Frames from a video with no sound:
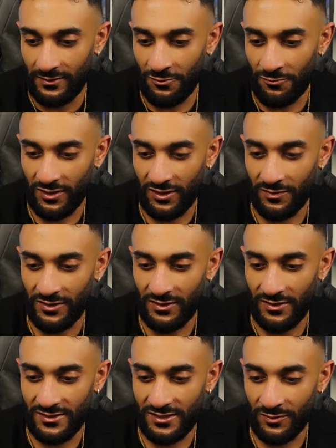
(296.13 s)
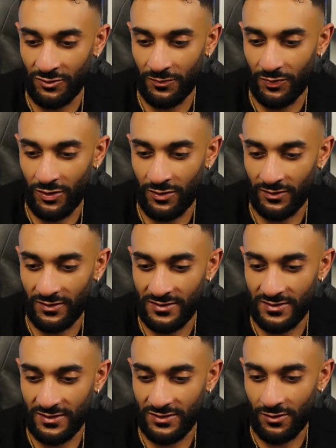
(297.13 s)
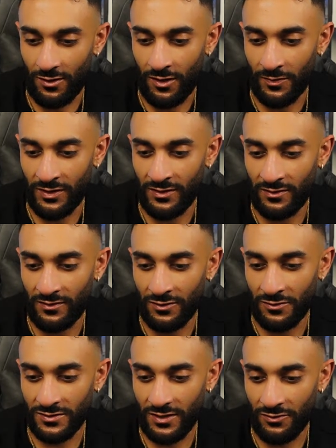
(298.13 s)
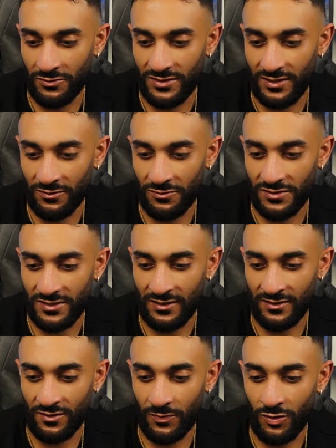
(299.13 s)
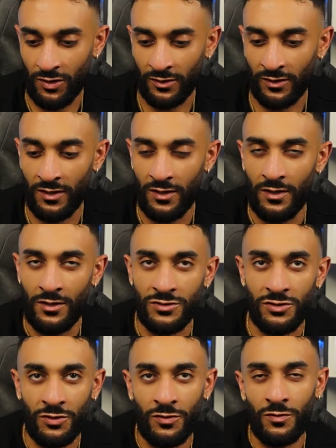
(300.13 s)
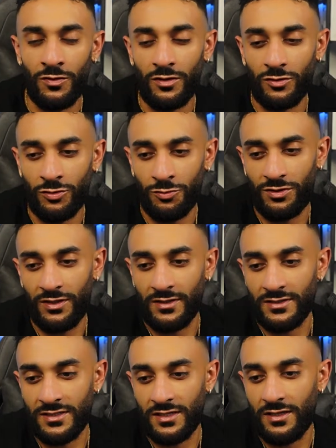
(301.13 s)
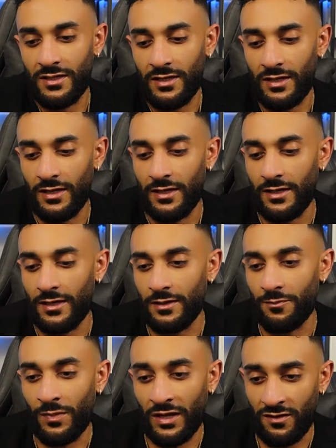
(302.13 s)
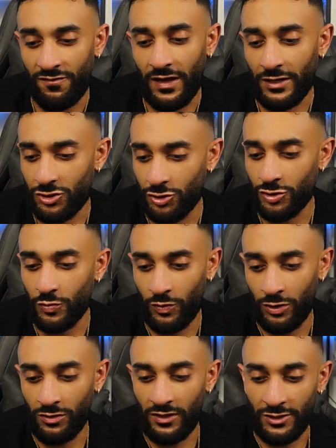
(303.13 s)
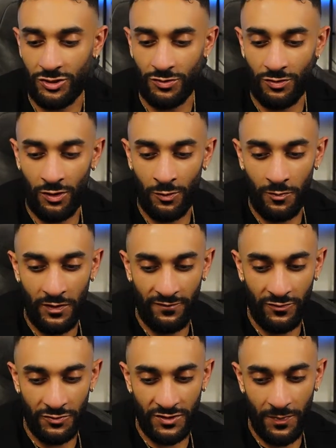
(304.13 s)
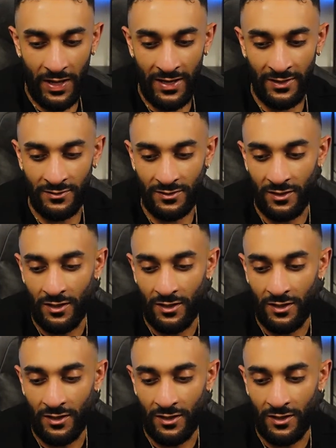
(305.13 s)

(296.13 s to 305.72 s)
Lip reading: They recommended a similar product. Is this common? There's other sellers selling the product. So two things. Manufacturers will let you know if there's a patent,